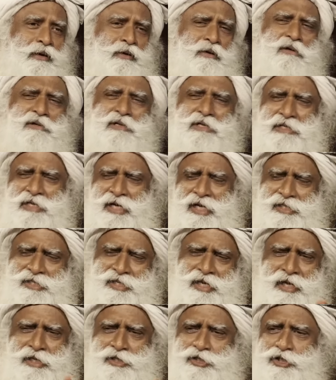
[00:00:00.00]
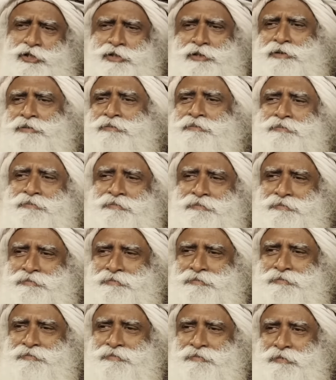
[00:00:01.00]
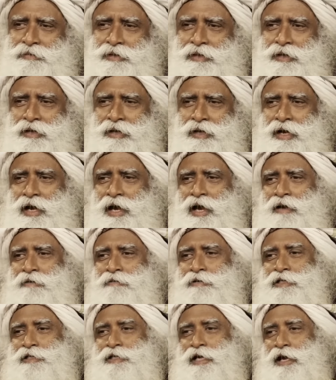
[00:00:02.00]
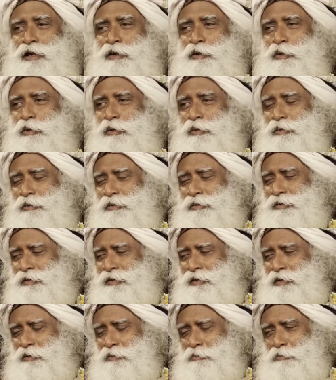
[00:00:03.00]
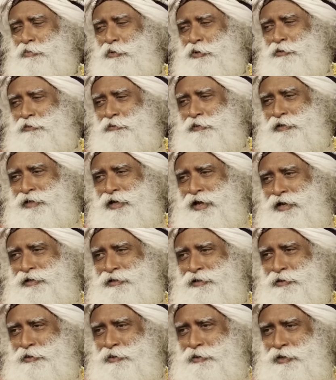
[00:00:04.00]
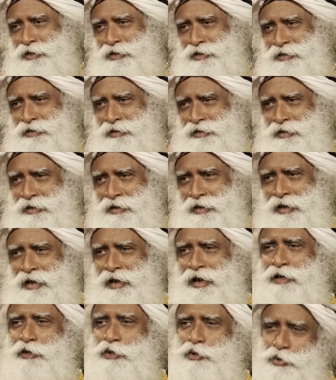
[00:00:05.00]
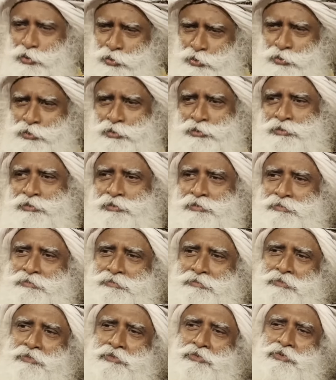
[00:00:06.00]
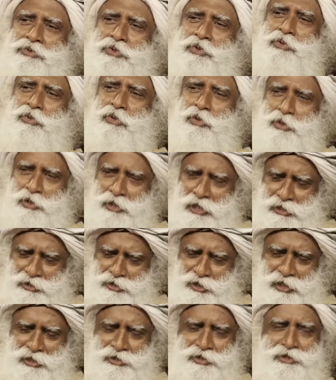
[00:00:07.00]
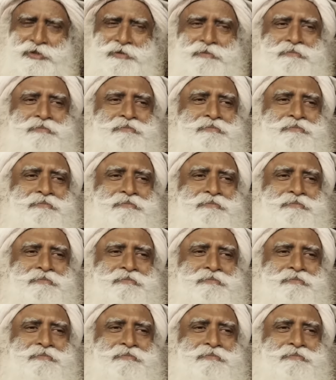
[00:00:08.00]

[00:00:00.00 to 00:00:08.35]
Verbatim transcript: not a transaction. I have a tango both with Adiyogi and you, so no transaction